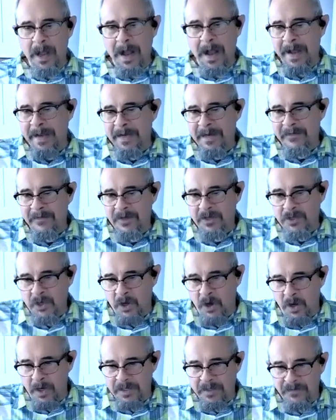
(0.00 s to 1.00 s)
I live in
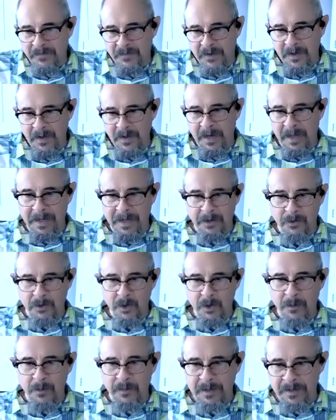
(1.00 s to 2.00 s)
Charlottesville. I
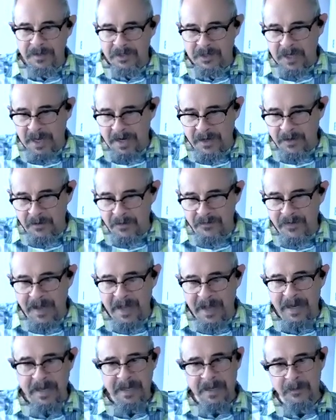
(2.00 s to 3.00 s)
grew up in the Shenandoah
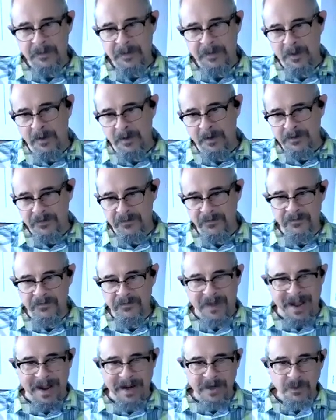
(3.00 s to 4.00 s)
Valley. I mean, those are
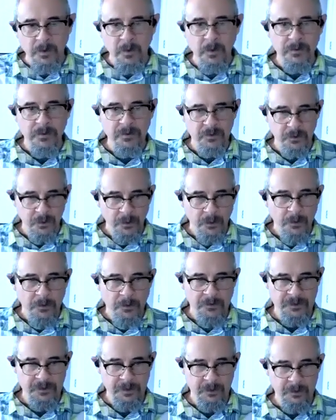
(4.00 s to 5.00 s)
factual
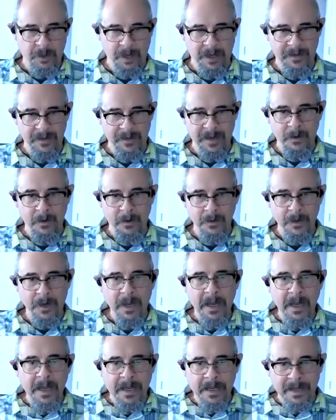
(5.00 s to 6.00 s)
truths. Okay, they don't
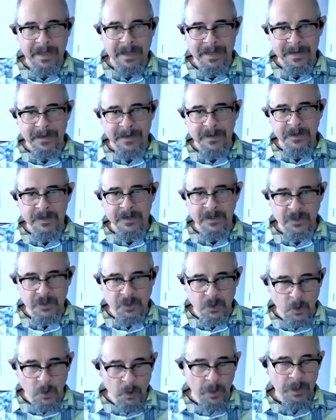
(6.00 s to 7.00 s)
get
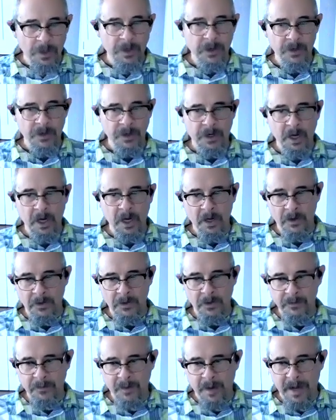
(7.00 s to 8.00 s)
distorted or
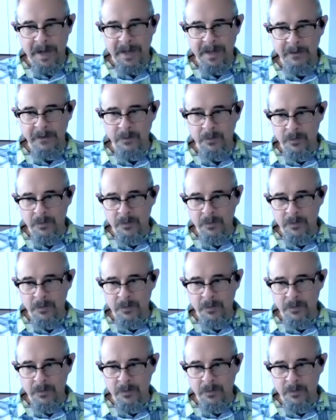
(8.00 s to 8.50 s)
colored by